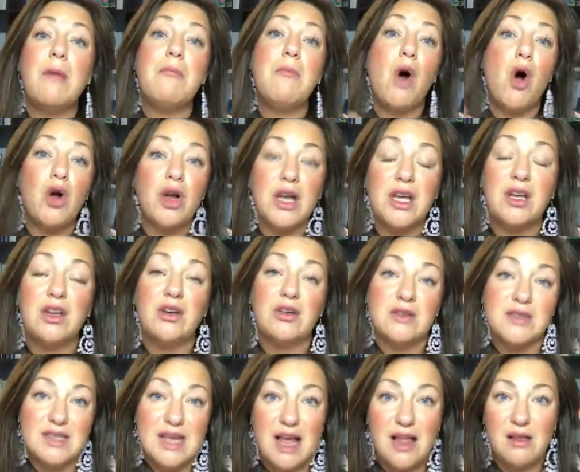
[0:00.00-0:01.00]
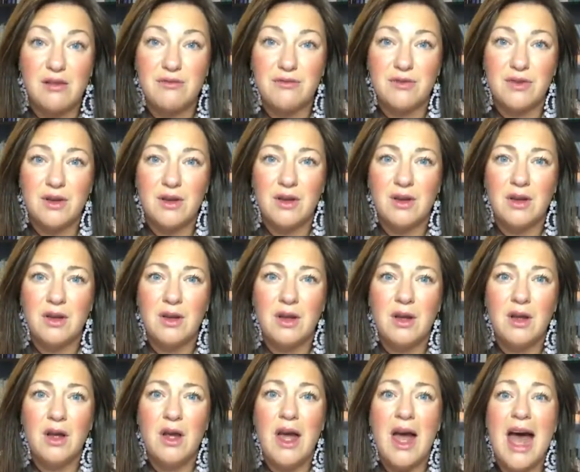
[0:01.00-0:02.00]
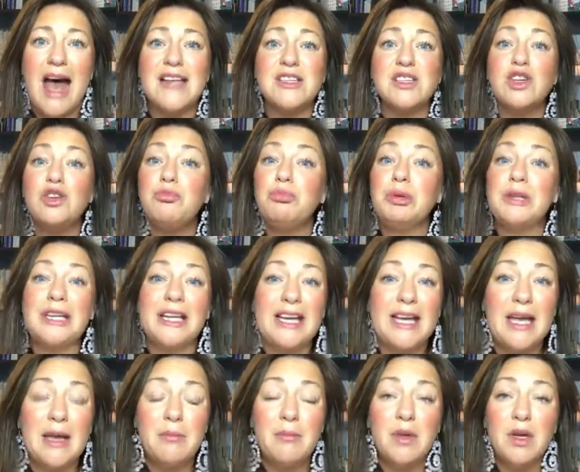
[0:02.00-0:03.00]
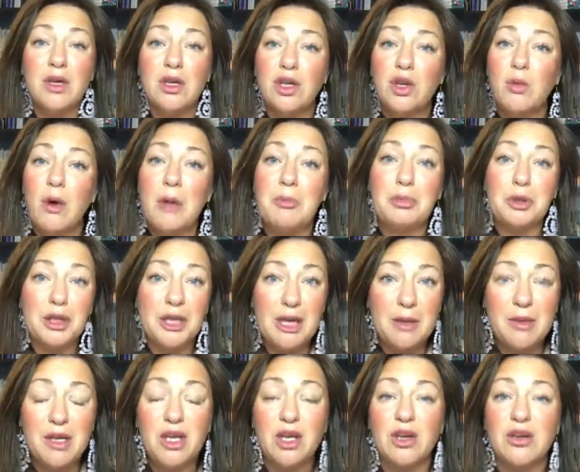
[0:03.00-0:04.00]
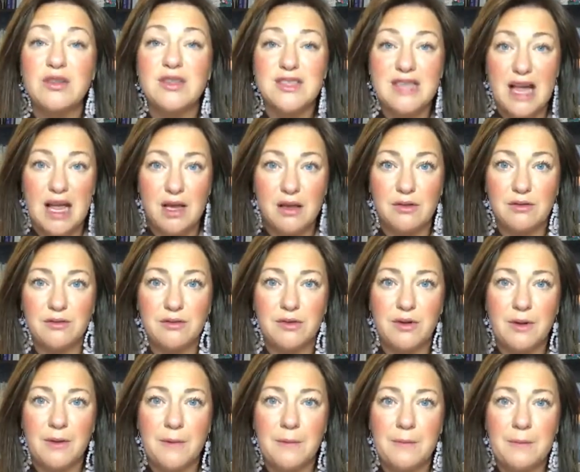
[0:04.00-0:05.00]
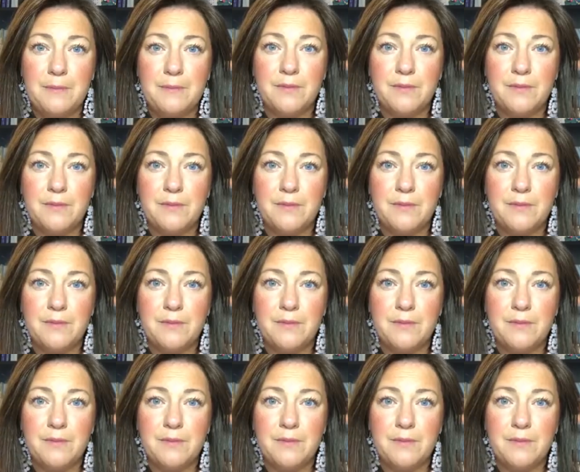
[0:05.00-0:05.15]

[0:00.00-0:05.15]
you are mocking yourself. As you blame, you are blaming yourself.